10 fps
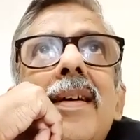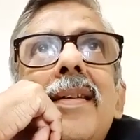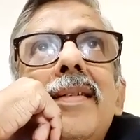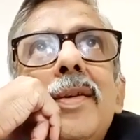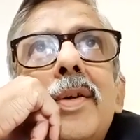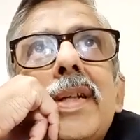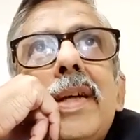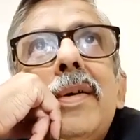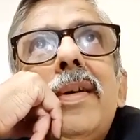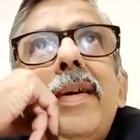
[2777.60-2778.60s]
She was
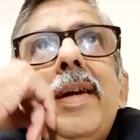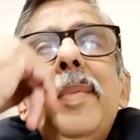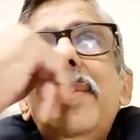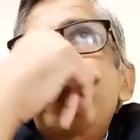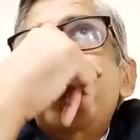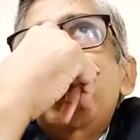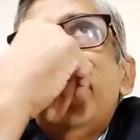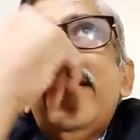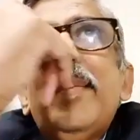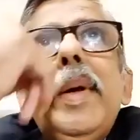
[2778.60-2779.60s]
given immediate
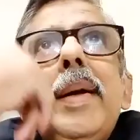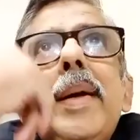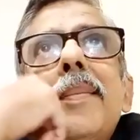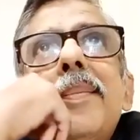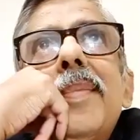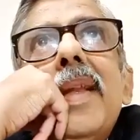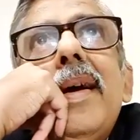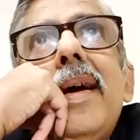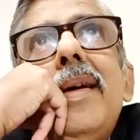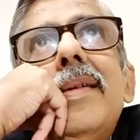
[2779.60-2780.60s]
treatment,
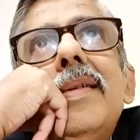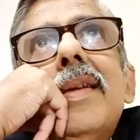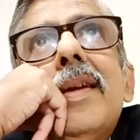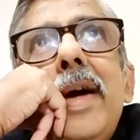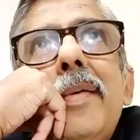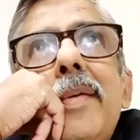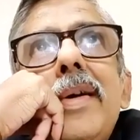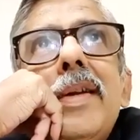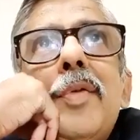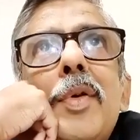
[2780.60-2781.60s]
and she survived. And
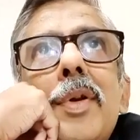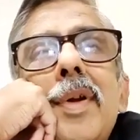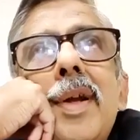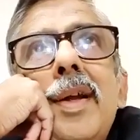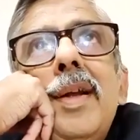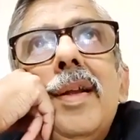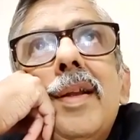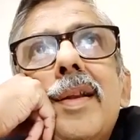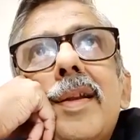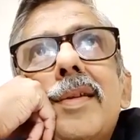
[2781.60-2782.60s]
therefore,
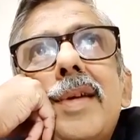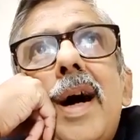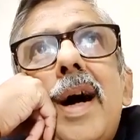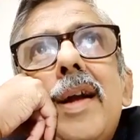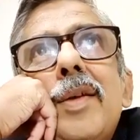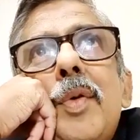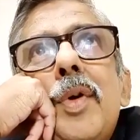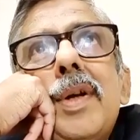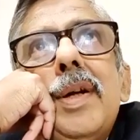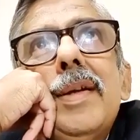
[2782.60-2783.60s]
the charge was
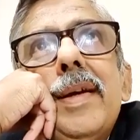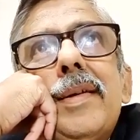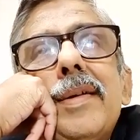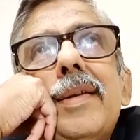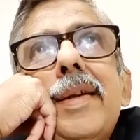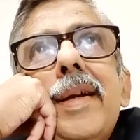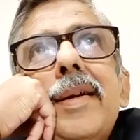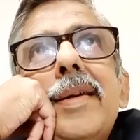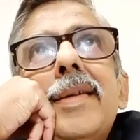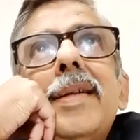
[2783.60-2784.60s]
under Section
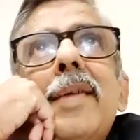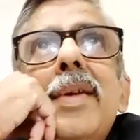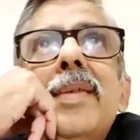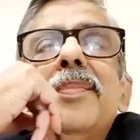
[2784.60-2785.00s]
307.